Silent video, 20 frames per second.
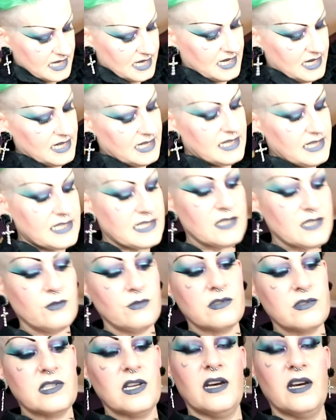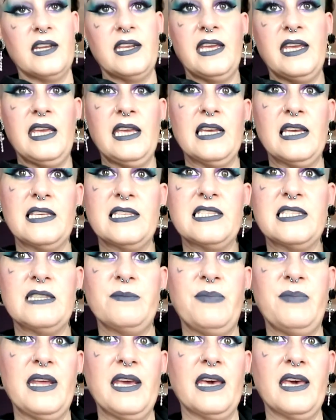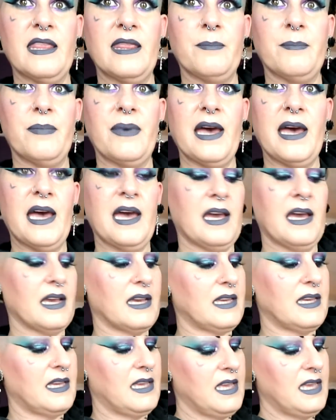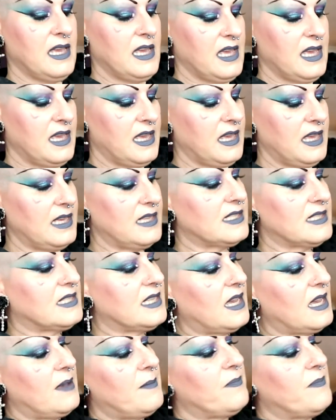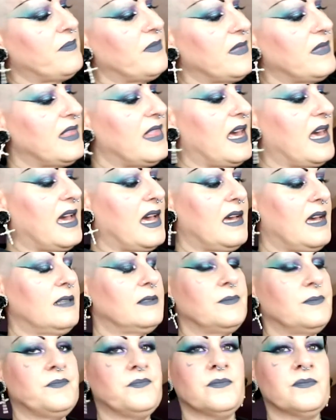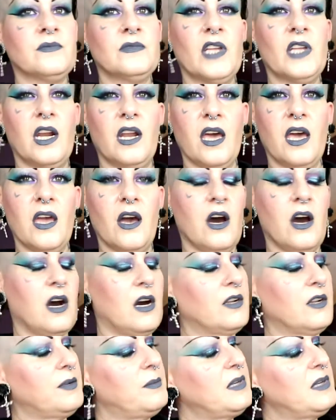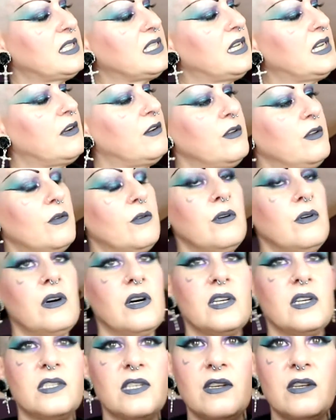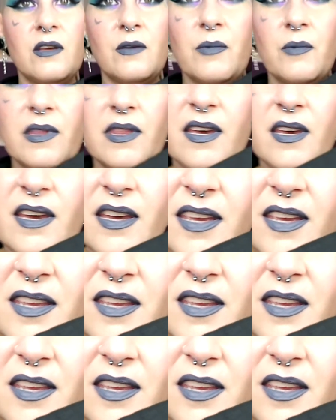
a little tiny split at the back. It's um that like harder material. I don't know whether